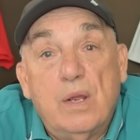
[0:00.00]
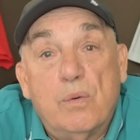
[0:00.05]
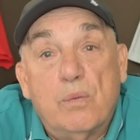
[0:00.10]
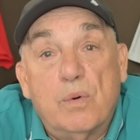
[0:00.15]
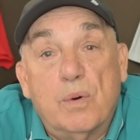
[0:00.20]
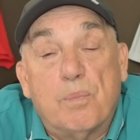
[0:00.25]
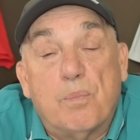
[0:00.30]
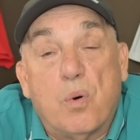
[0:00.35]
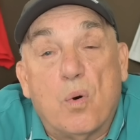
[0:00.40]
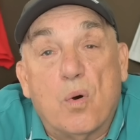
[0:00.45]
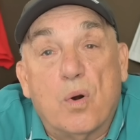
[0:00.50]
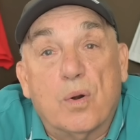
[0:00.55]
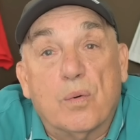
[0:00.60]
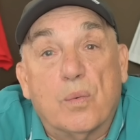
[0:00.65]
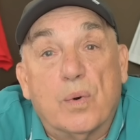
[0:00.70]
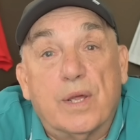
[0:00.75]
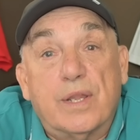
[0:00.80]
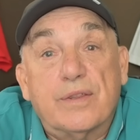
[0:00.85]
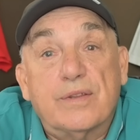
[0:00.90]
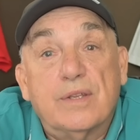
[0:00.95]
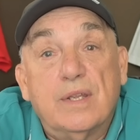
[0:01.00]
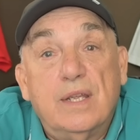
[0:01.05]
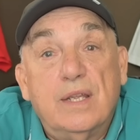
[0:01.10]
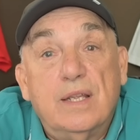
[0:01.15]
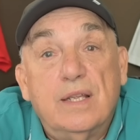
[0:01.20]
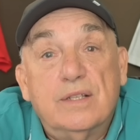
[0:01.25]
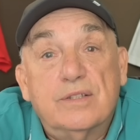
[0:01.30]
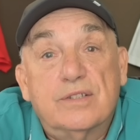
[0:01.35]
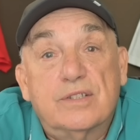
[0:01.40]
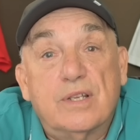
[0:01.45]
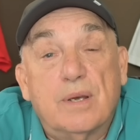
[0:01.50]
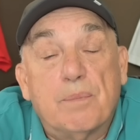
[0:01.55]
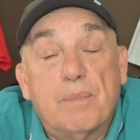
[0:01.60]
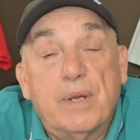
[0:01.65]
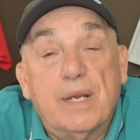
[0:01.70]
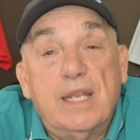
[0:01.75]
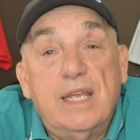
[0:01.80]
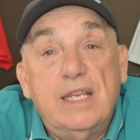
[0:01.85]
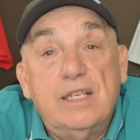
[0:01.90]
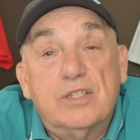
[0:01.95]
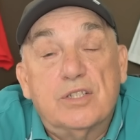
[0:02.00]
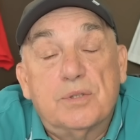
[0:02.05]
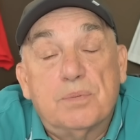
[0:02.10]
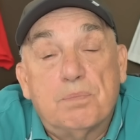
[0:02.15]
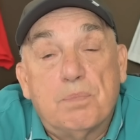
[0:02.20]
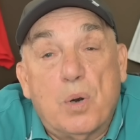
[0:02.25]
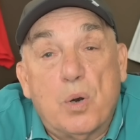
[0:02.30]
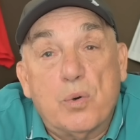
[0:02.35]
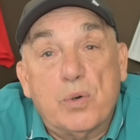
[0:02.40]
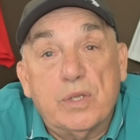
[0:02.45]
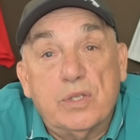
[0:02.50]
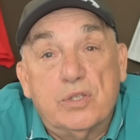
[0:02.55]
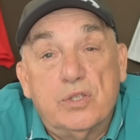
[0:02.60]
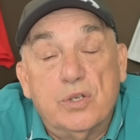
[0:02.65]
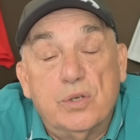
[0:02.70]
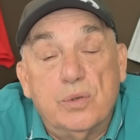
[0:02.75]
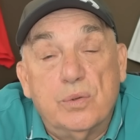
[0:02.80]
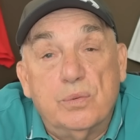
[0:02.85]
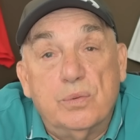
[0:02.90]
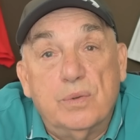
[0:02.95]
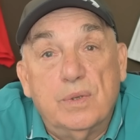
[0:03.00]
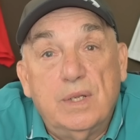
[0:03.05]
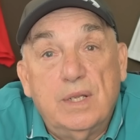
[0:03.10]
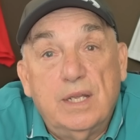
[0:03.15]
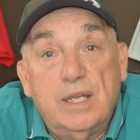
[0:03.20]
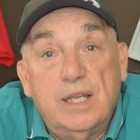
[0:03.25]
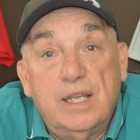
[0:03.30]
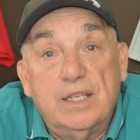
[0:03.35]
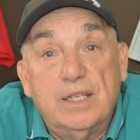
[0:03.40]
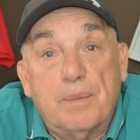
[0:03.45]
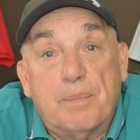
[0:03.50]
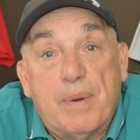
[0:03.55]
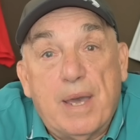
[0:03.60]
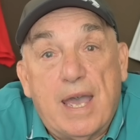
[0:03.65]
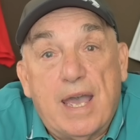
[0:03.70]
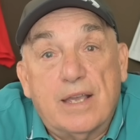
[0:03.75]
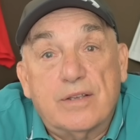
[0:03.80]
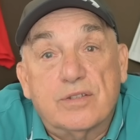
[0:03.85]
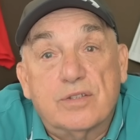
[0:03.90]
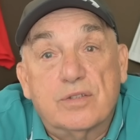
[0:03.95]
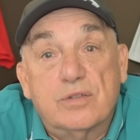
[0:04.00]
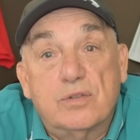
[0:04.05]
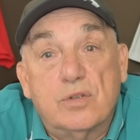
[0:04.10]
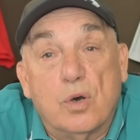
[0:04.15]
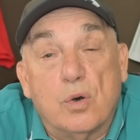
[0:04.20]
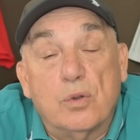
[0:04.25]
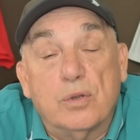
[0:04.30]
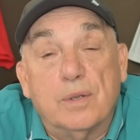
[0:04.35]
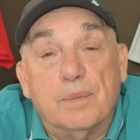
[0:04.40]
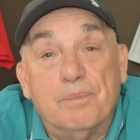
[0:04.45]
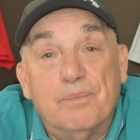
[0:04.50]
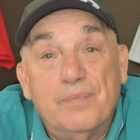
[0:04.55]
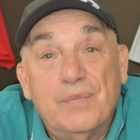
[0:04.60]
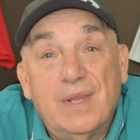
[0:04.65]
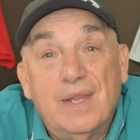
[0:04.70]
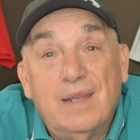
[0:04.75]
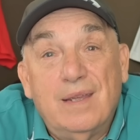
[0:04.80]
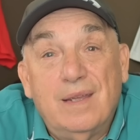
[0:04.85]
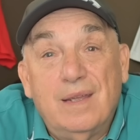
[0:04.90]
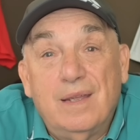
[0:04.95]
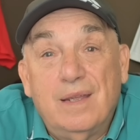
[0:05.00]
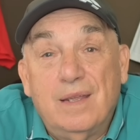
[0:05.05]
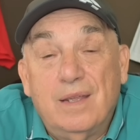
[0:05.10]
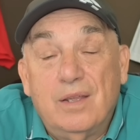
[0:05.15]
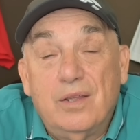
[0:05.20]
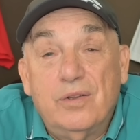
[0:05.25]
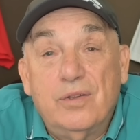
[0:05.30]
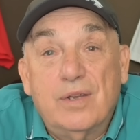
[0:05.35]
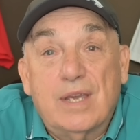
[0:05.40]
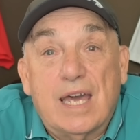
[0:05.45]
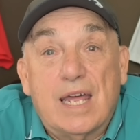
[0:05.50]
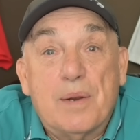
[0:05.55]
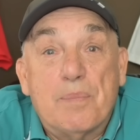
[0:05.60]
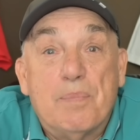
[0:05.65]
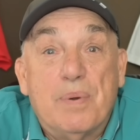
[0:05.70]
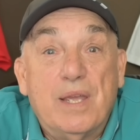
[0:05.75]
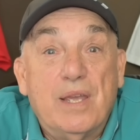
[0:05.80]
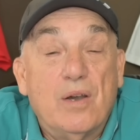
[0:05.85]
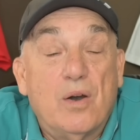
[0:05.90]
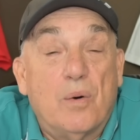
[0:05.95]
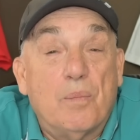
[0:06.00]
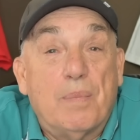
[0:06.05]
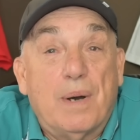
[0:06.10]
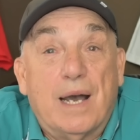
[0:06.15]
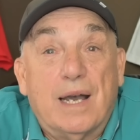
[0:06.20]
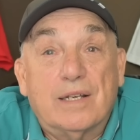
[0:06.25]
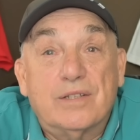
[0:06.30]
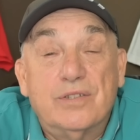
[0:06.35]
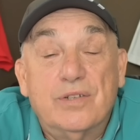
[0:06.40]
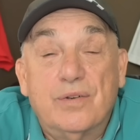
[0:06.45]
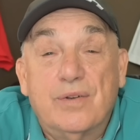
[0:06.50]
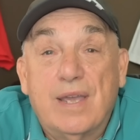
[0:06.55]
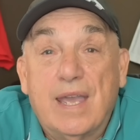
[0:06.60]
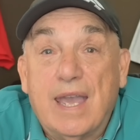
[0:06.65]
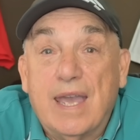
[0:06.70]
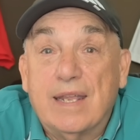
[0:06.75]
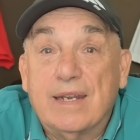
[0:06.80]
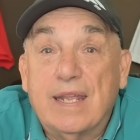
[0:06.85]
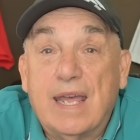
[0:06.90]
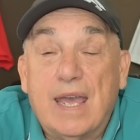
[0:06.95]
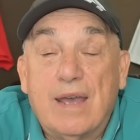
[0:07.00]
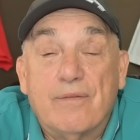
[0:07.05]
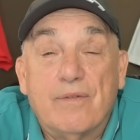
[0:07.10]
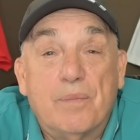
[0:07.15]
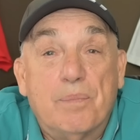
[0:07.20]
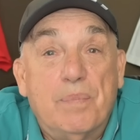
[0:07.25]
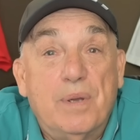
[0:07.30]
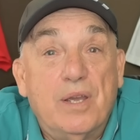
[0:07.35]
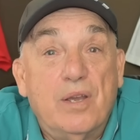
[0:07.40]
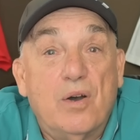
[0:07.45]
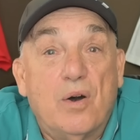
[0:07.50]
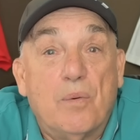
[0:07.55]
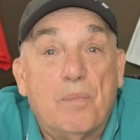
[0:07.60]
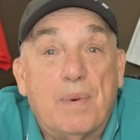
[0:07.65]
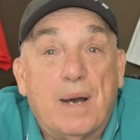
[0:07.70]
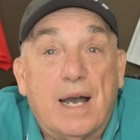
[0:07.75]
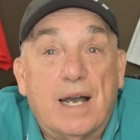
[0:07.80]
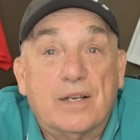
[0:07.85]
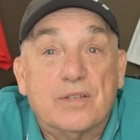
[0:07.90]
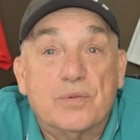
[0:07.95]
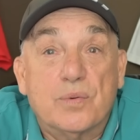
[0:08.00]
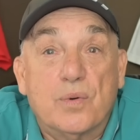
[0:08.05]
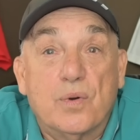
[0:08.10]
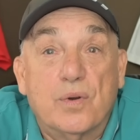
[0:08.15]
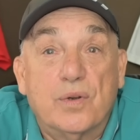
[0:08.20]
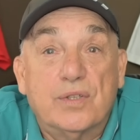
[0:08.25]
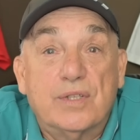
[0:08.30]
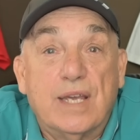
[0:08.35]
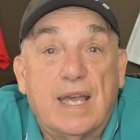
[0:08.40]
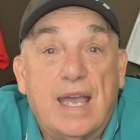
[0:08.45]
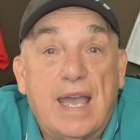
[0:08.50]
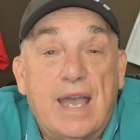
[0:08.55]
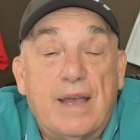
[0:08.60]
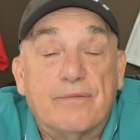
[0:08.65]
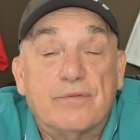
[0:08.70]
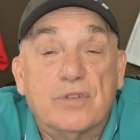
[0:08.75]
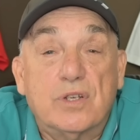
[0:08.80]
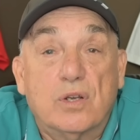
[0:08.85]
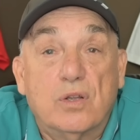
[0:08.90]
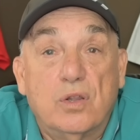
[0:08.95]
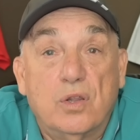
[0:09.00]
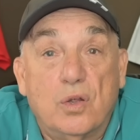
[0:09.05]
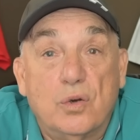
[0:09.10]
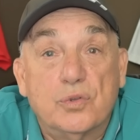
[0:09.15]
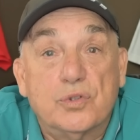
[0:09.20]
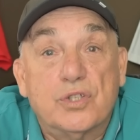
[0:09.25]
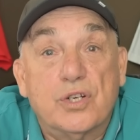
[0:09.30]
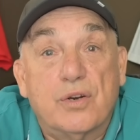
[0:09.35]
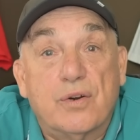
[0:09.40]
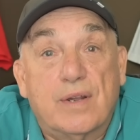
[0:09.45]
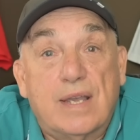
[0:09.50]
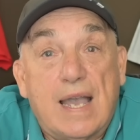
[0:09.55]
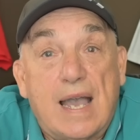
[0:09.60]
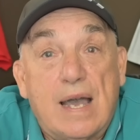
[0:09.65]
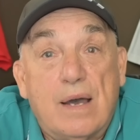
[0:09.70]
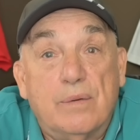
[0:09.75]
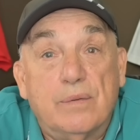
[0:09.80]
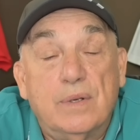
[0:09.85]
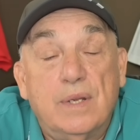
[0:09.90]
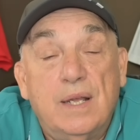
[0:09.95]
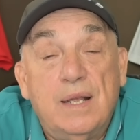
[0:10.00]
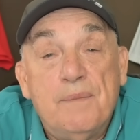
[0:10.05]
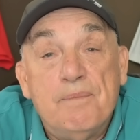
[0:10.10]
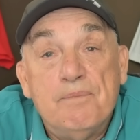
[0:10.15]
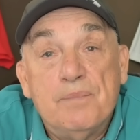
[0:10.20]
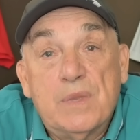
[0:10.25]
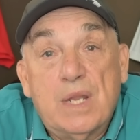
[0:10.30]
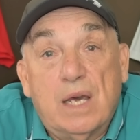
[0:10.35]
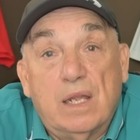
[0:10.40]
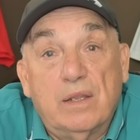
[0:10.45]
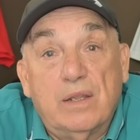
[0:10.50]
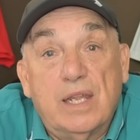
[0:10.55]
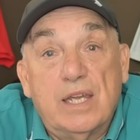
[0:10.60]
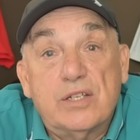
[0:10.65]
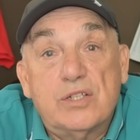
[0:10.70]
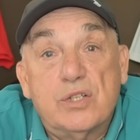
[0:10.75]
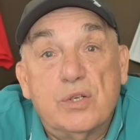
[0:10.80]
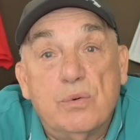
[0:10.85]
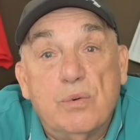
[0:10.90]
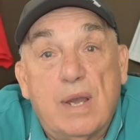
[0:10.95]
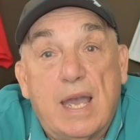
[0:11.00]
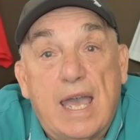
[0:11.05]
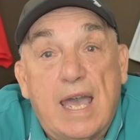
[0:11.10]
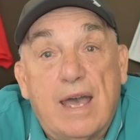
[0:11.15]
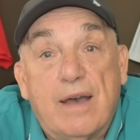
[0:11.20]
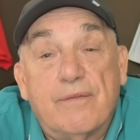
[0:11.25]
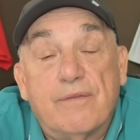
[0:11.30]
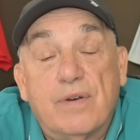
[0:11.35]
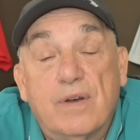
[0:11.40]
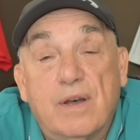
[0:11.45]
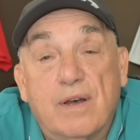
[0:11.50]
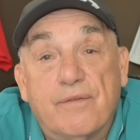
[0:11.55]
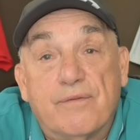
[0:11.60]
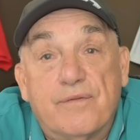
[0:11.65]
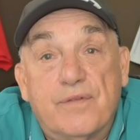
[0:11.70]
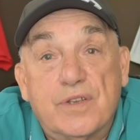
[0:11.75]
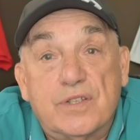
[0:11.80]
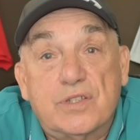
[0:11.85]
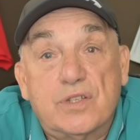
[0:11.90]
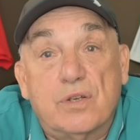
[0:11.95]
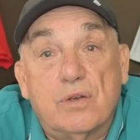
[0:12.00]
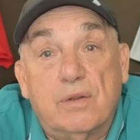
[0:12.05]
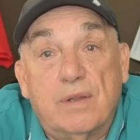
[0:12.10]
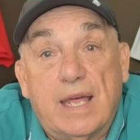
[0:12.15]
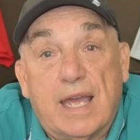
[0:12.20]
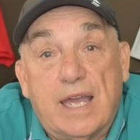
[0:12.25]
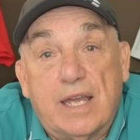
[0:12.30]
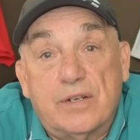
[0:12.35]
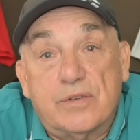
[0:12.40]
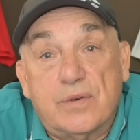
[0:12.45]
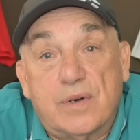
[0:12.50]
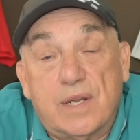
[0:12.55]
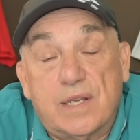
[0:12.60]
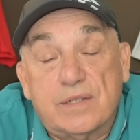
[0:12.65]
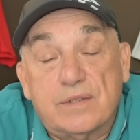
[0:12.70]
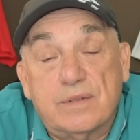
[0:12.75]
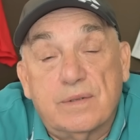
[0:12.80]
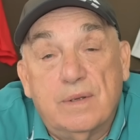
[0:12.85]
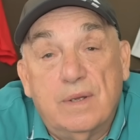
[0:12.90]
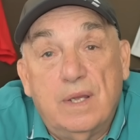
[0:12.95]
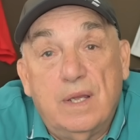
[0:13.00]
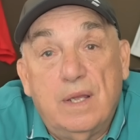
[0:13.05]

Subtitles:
rapport with, somebody he's spoken to in the past, told him, "You got a P.O. box. You can't have a P.O. box. We're going to have to close your account unless you have a physical address."